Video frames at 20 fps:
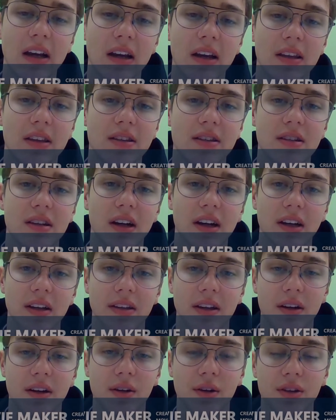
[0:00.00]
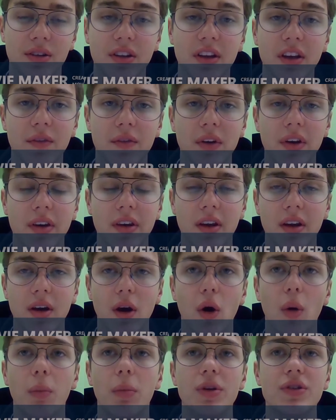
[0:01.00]
it's like they're not given the
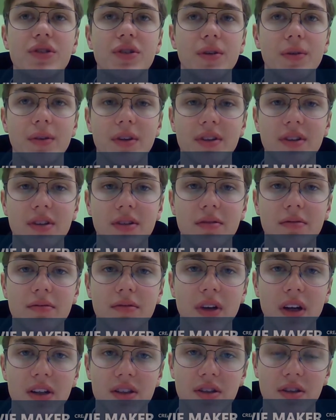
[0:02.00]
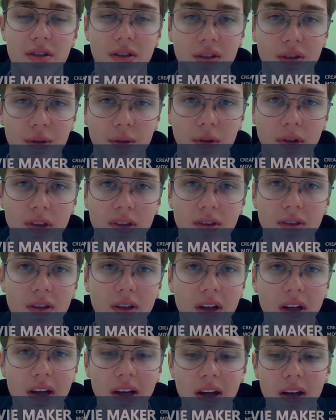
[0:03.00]
opportunity to actually do it.
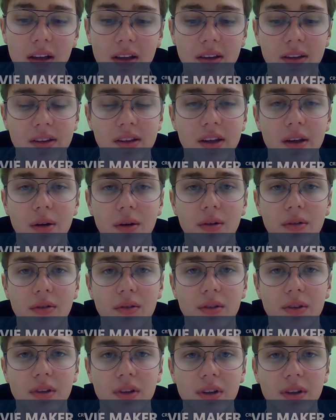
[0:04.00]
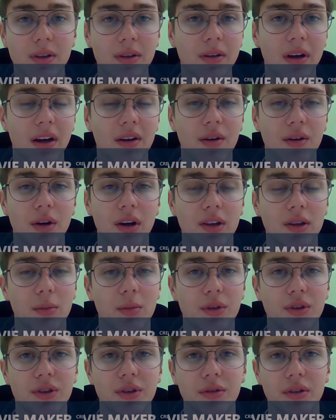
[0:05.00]
They don't have the right
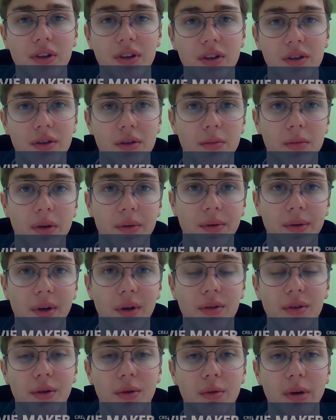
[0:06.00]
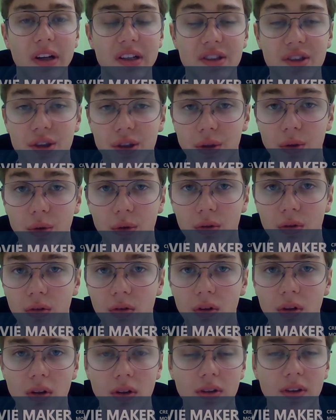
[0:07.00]
opportunity to maybe go to the right
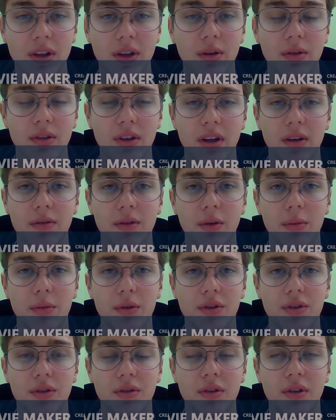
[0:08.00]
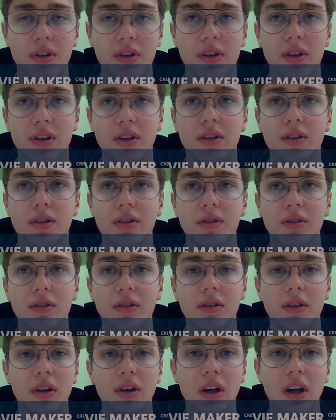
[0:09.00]
school. They don't have the opportunity
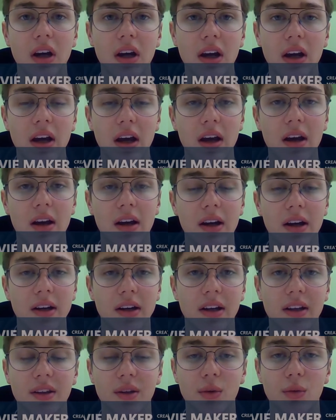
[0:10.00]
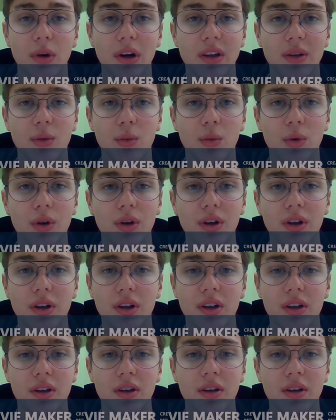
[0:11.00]
to get the right work,